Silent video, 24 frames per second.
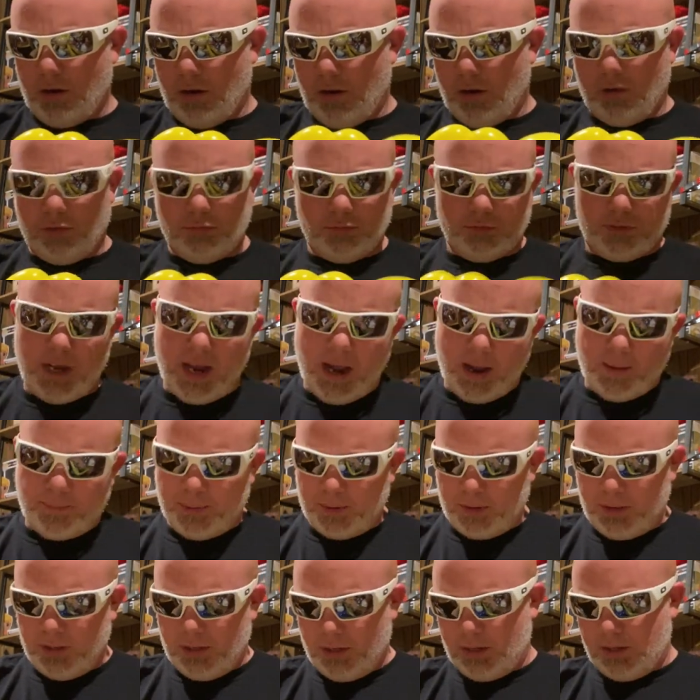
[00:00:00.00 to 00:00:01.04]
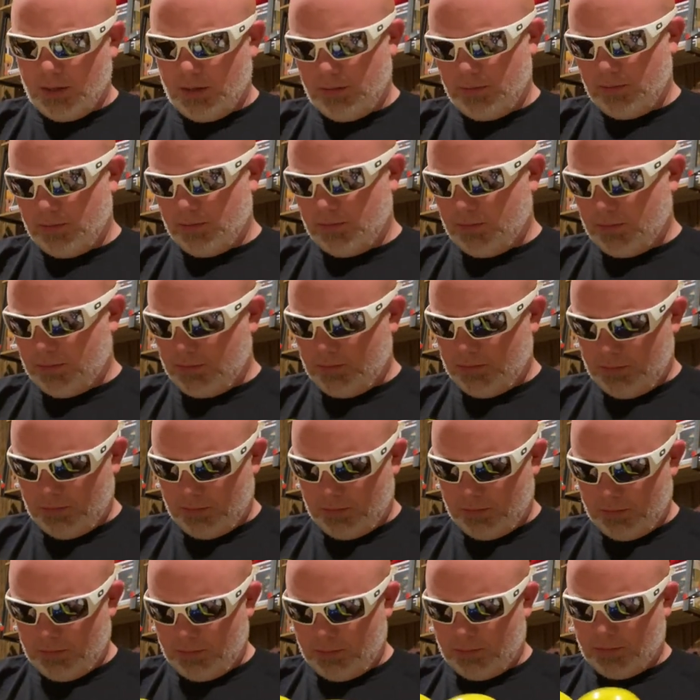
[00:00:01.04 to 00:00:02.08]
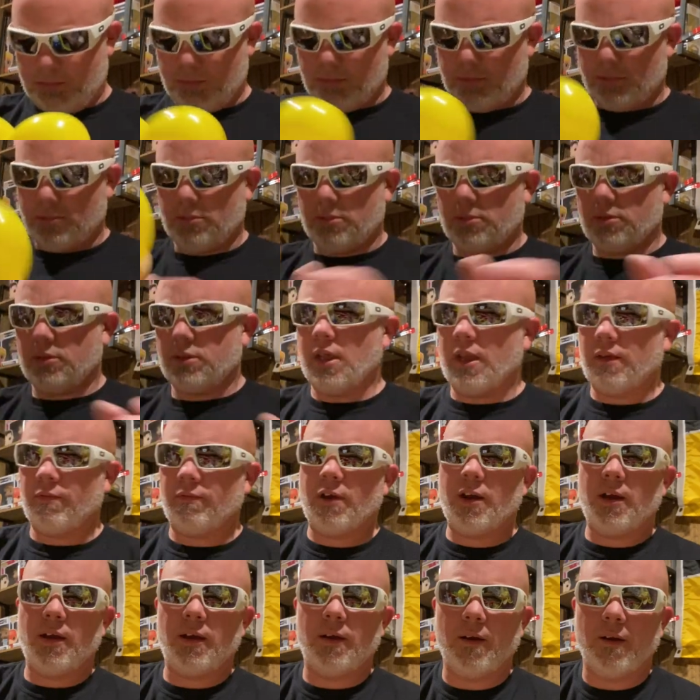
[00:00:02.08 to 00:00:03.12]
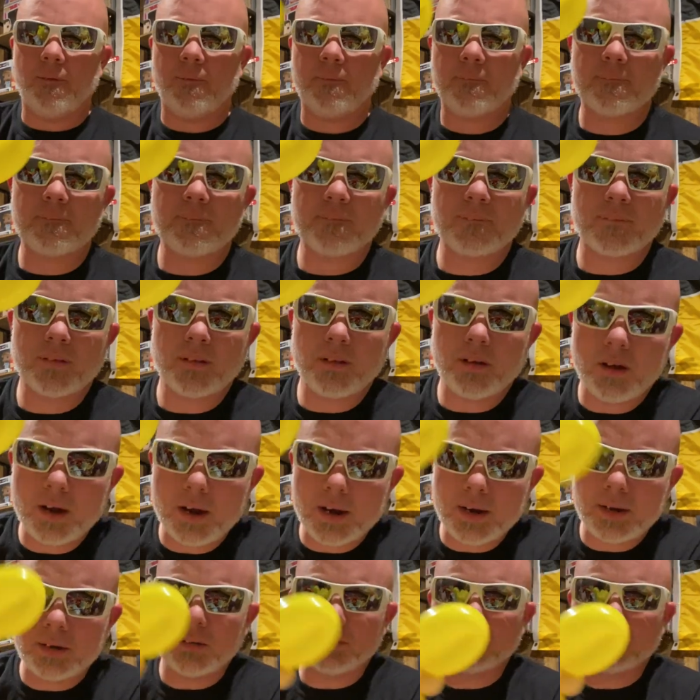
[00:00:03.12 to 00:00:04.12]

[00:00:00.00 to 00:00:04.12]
on top of the thing right here. All right,